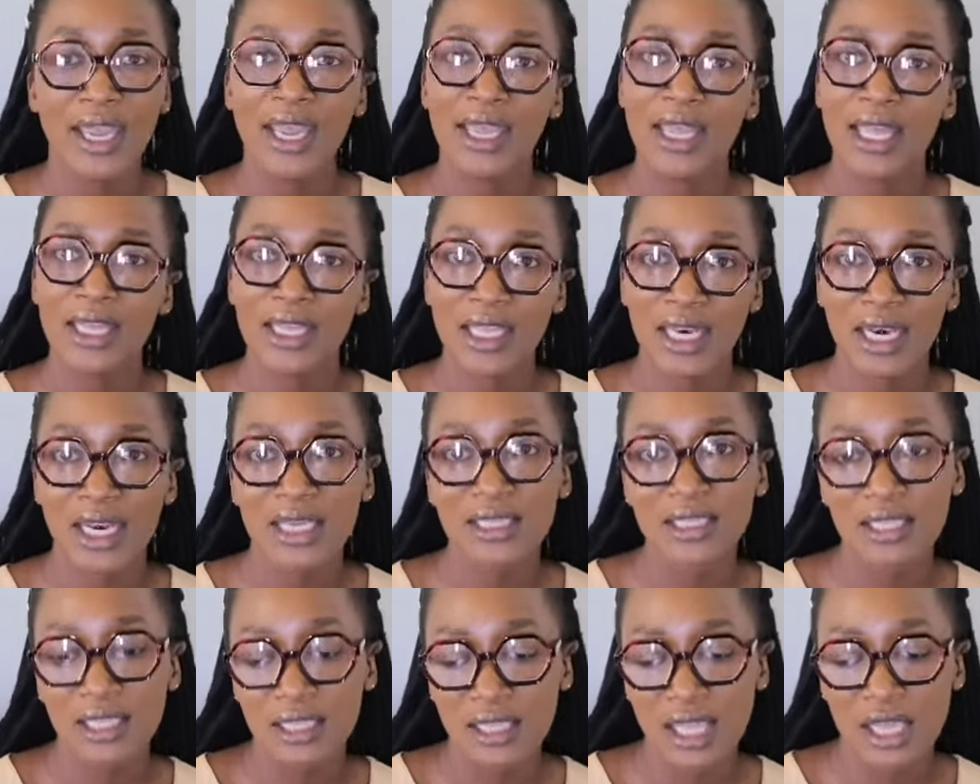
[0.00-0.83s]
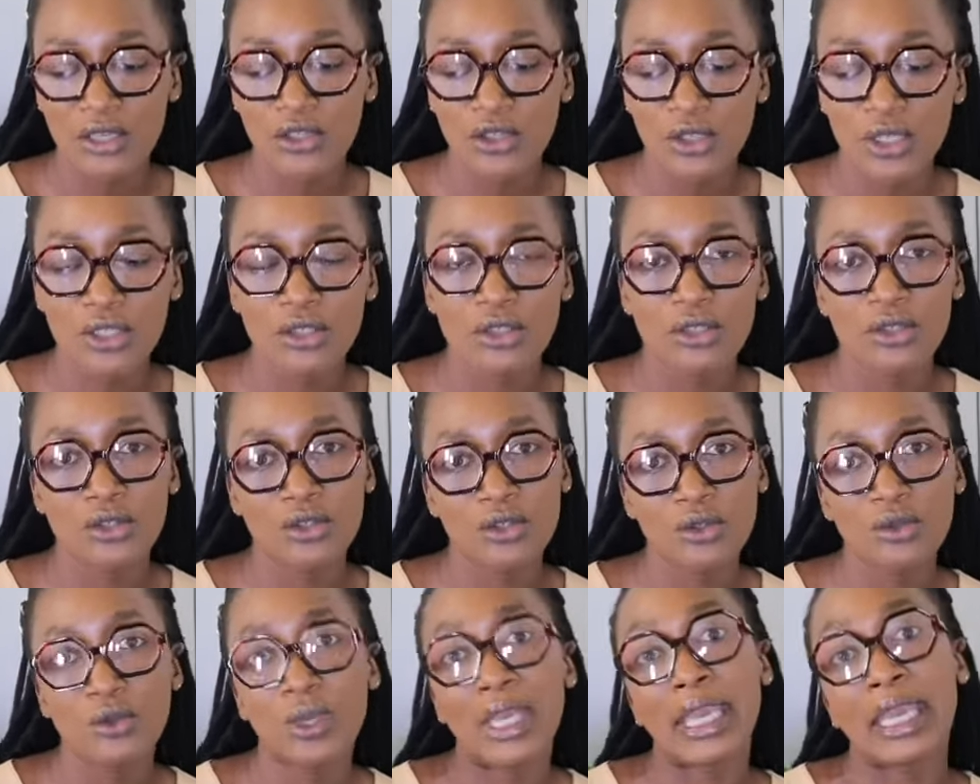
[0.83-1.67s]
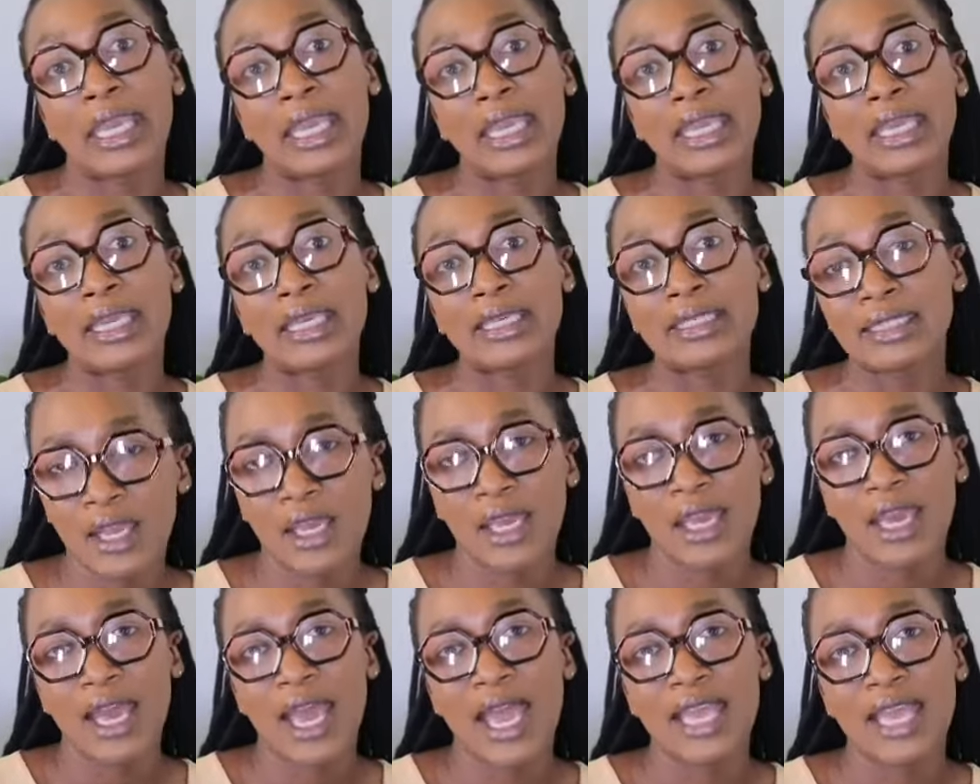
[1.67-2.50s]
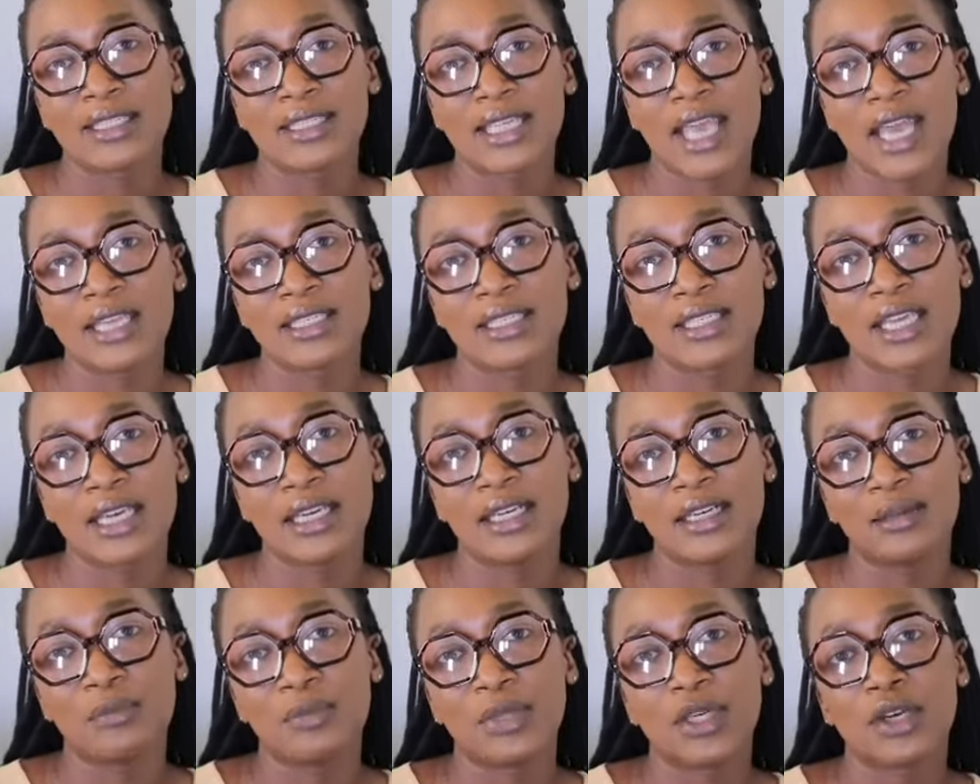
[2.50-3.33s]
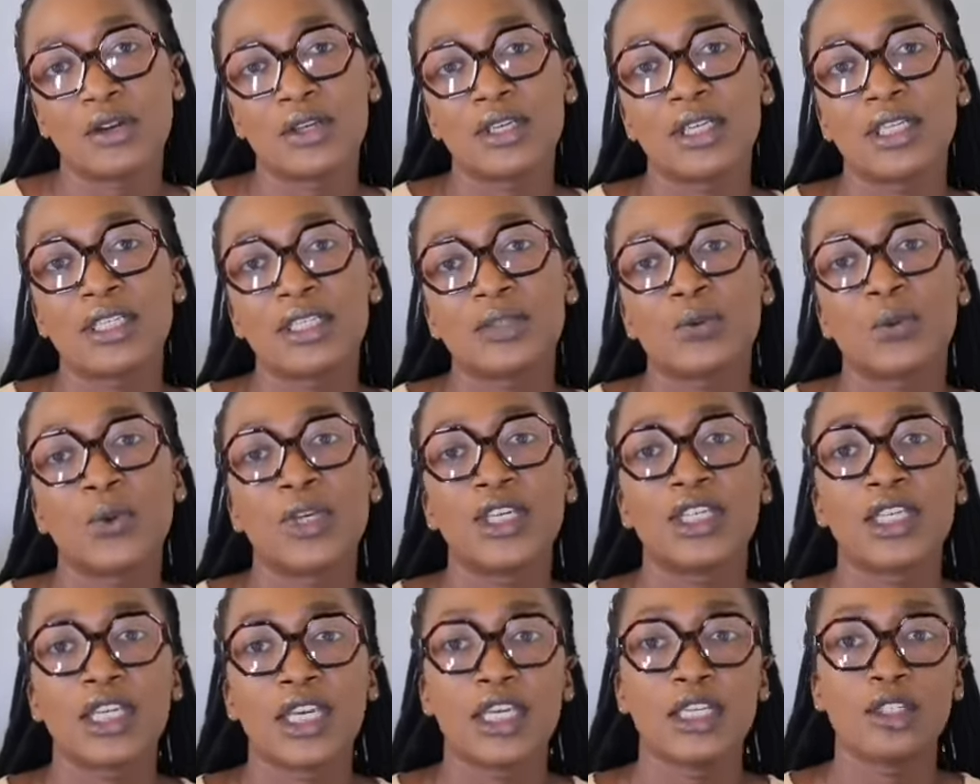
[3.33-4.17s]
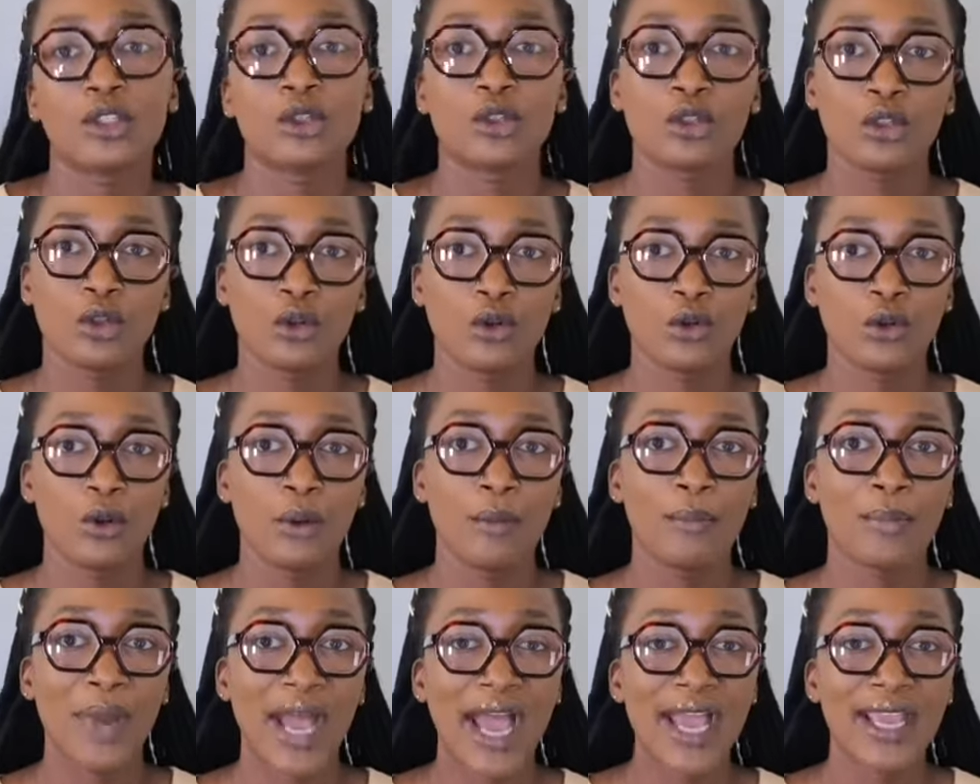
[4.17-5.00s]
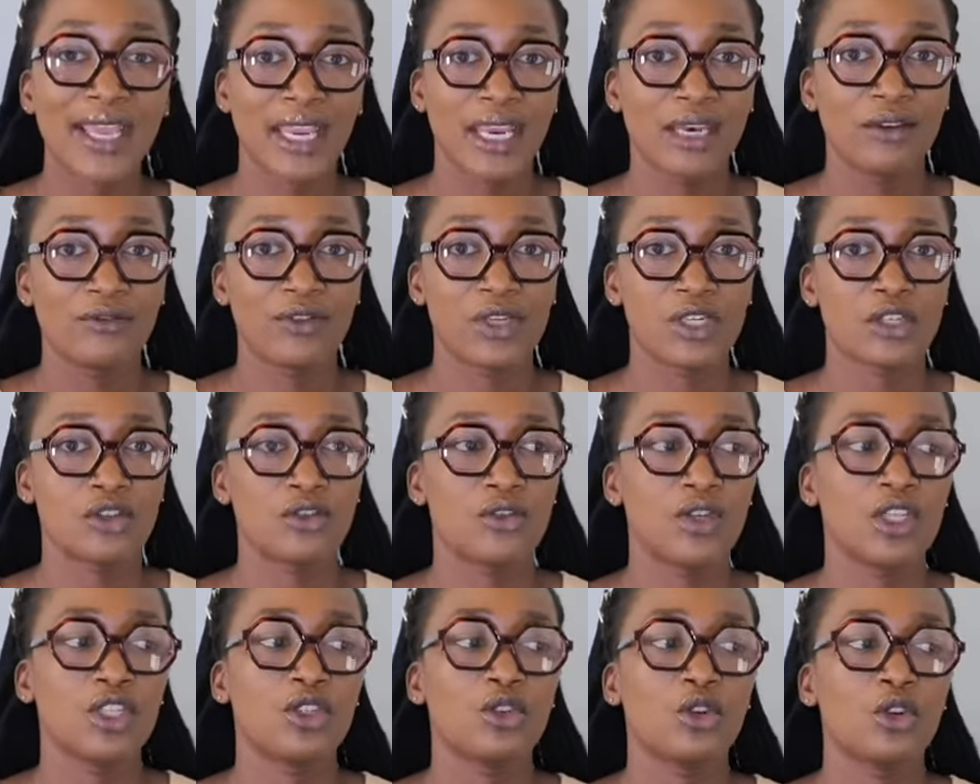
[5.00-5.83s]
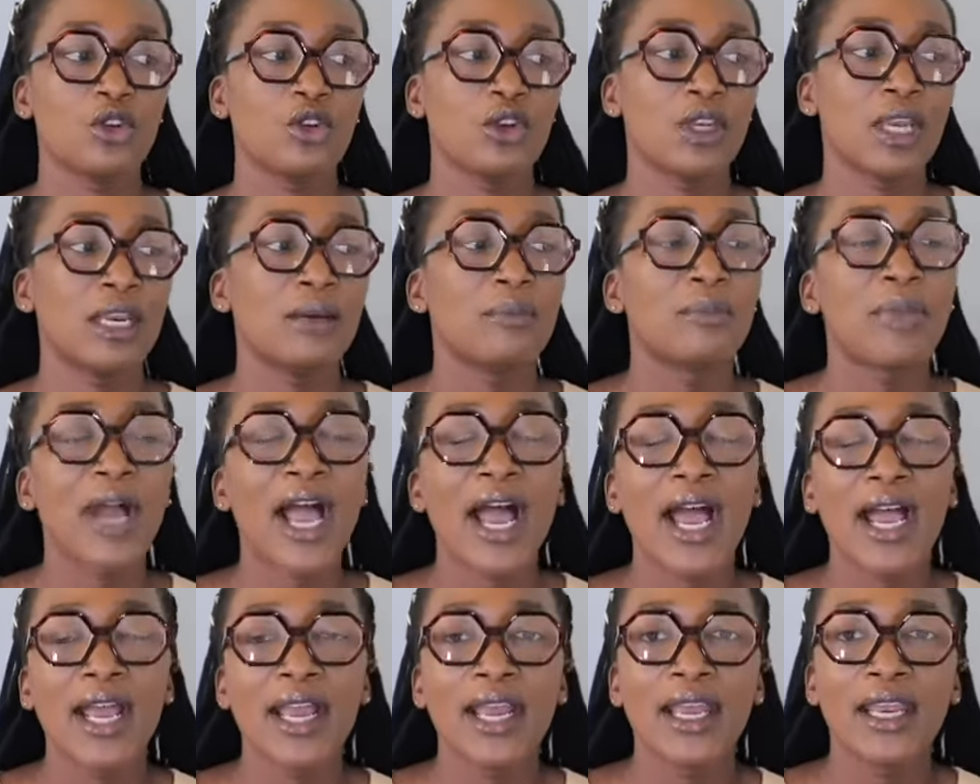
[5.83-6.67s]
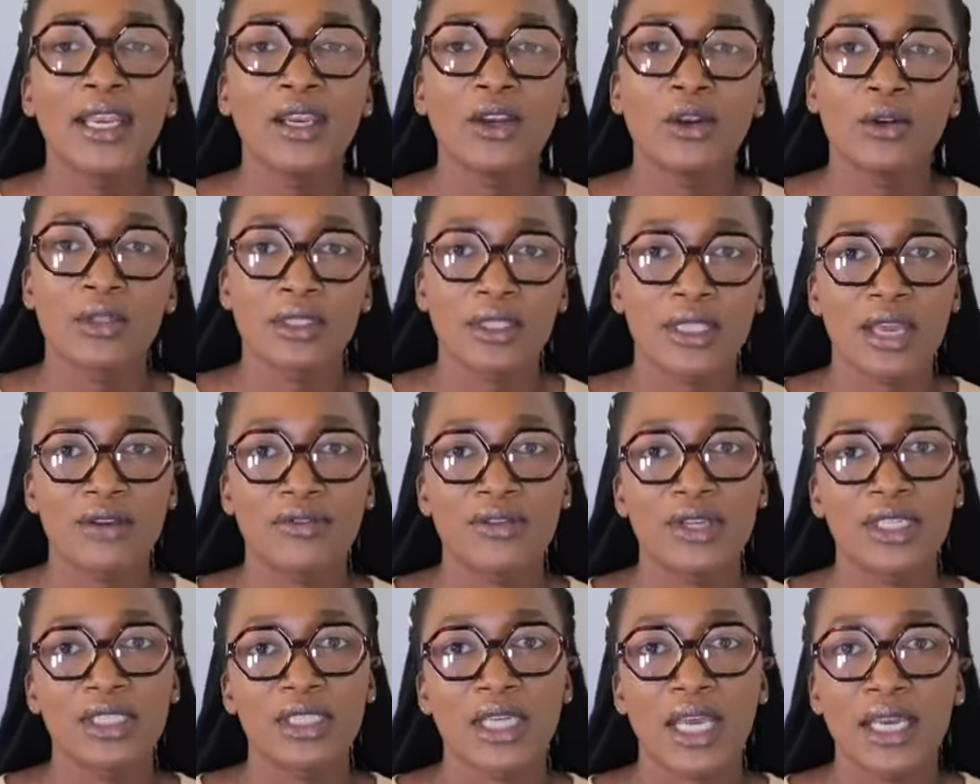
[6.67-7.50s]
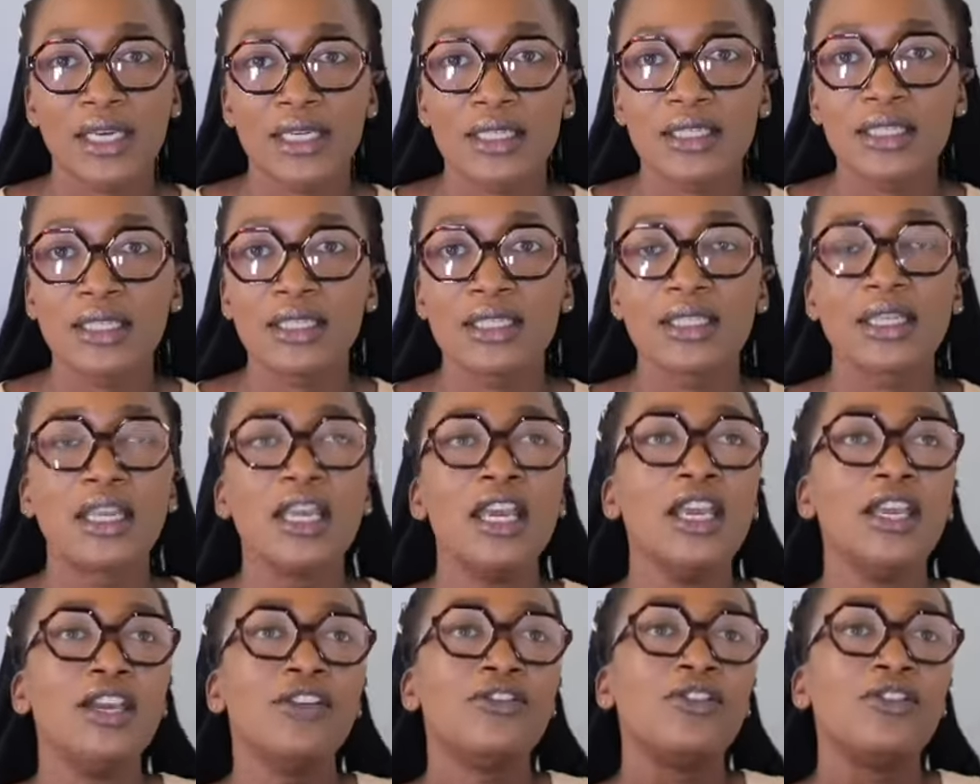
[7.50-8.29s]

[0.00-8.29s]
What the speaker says: And the next thing that you need to do is, I touched a little bit on it, which is to buy inventory. So you can buy your stuff at China City.